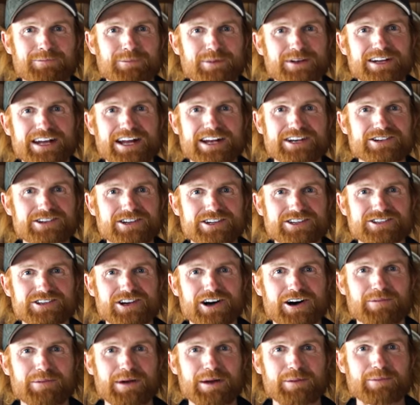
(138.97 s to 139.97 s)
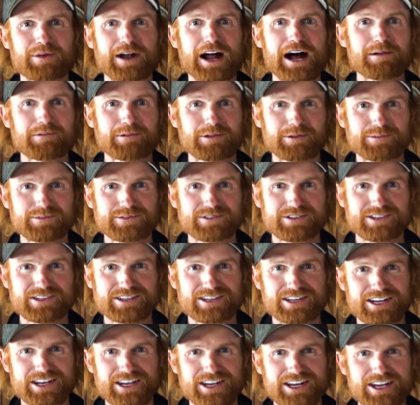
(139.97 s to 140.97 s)
could potentially solve my
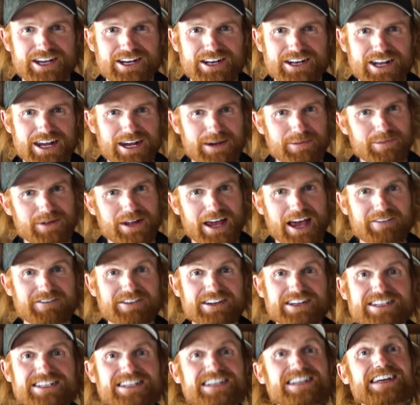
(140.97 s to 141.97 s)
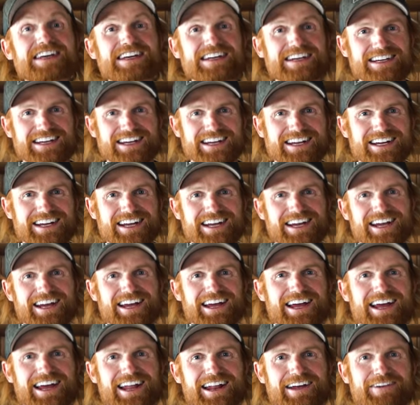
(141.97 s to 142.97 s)
problems named Heavy D.
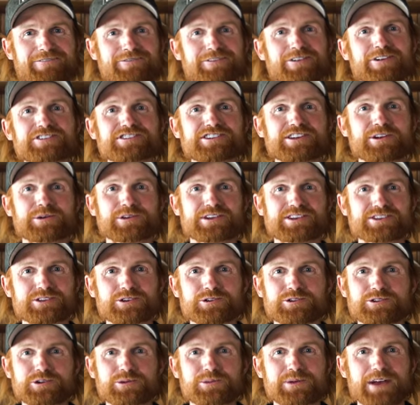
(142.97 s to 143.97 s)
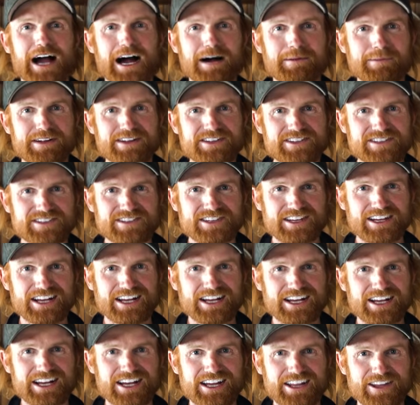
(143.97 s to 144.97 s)
And at first they were just YouTube comments,
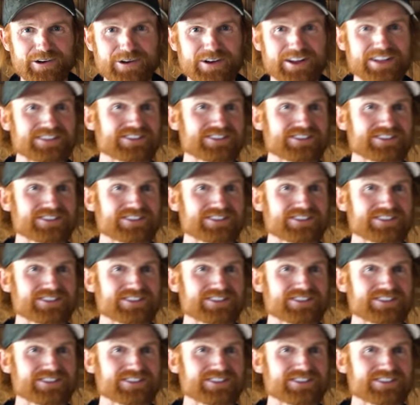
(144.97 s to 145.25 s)
they were